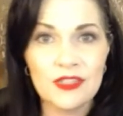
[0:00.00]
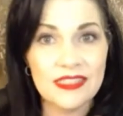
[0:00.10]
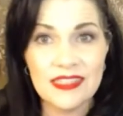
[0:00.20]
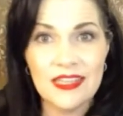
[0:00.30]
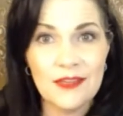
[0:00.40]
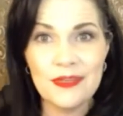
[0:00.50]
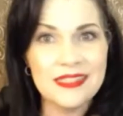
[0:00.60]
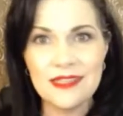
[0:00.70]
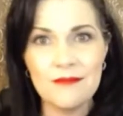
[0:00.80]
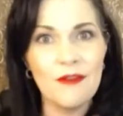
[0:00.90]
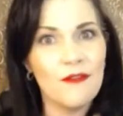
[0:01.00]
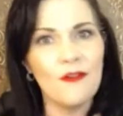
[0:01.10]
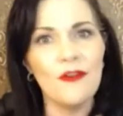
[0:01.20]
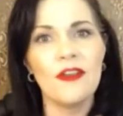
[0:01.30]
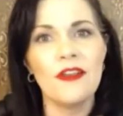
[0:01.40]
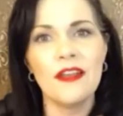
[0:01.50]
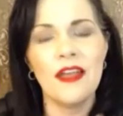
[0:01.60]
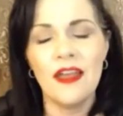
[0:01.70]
just like we did before,